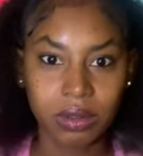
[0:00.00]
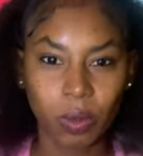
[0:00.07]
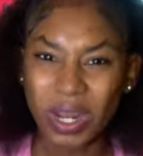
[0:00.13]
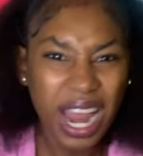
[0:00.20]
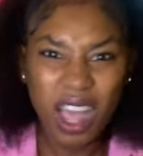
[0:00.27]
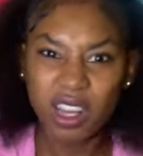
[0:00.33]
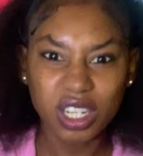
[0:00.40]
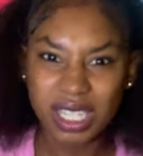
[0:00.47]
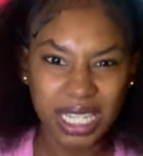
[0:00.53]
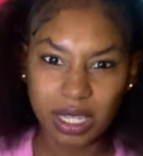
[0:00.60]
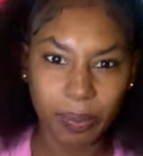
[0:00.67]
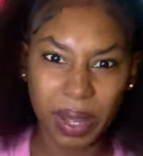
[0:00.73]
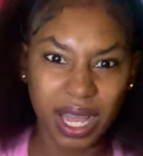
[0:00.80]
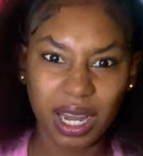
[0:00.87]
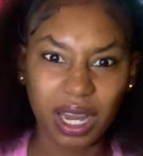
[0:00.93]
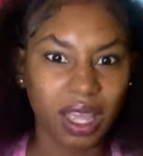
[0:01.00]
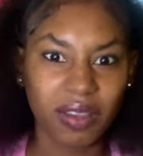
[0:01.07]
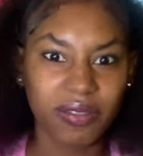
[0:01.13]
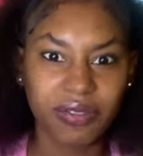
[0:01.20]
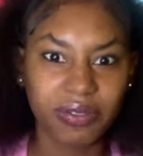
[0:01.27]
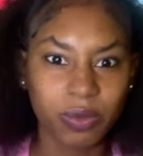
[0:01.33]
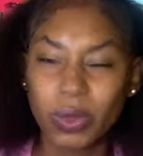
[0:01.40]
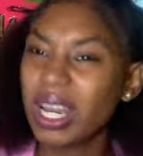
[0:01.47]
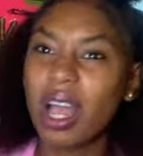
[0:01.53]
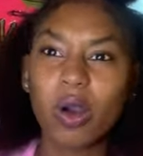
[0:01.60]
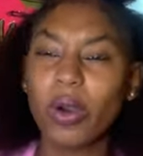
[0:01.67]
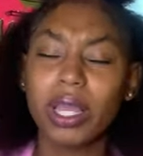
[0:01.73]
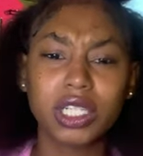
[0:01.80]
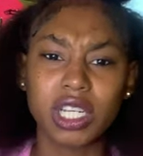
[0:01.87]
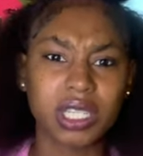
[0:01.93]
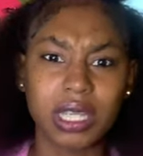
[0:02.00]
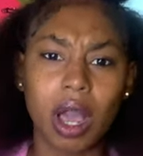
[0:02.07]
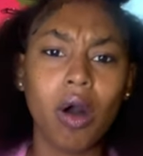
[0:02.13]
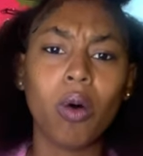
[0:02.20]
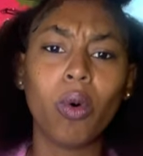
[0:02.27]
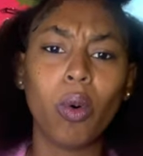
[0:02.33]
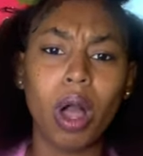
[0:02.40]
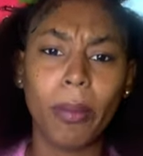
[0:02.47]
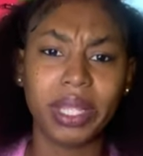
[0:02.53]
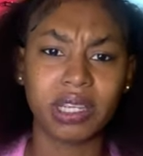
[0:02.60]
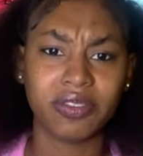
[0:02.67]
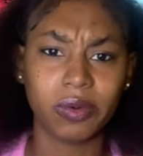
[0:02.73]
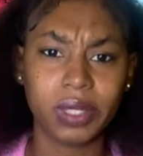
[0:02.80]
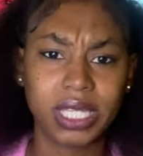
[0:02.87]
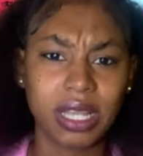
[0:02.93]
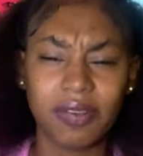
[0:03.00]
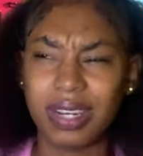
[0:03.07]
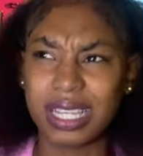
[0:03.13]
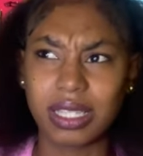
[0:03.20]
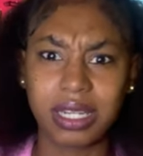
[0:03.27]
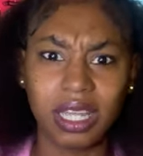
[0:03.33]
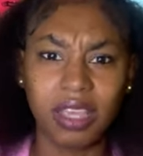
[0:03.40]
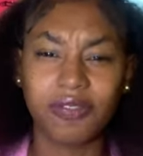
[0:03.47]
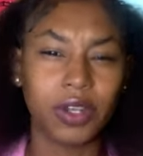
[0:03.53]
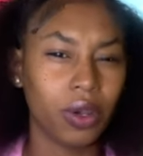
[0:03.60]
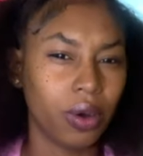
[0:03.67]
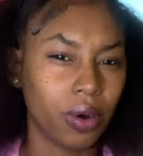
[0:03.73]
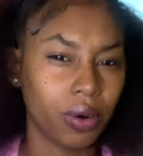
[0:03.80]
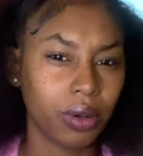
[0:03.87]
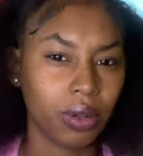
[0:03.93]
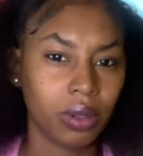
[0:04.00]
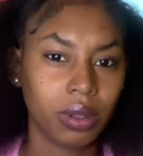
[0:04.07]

We're not going to just get up and leave. We're not going to just say, oh, we want better for ourselves, let's leave. No.